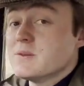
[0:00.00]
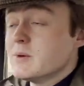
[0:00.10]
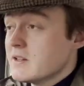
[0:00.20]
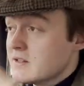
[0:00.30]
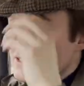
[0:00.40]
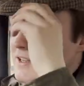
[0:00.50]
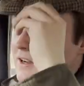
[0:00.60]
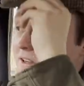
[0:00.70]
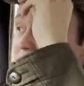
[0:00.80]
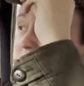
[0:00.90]
from one of these
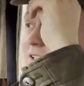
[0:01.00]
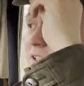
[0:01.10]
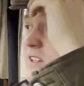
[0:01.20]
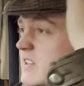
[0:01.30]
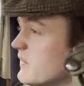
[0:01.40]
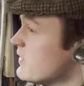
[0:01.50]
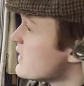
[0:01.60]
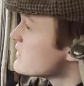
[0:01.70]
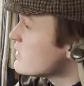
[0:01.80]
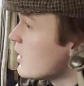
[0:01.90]
cars.
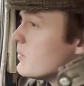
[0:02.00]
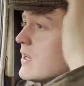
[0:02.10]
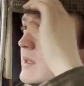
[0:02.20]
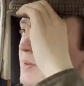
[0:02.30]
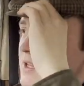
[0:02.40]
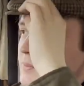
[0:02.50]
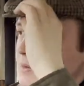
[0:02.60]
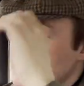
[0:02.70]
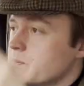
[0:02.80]
There's not many people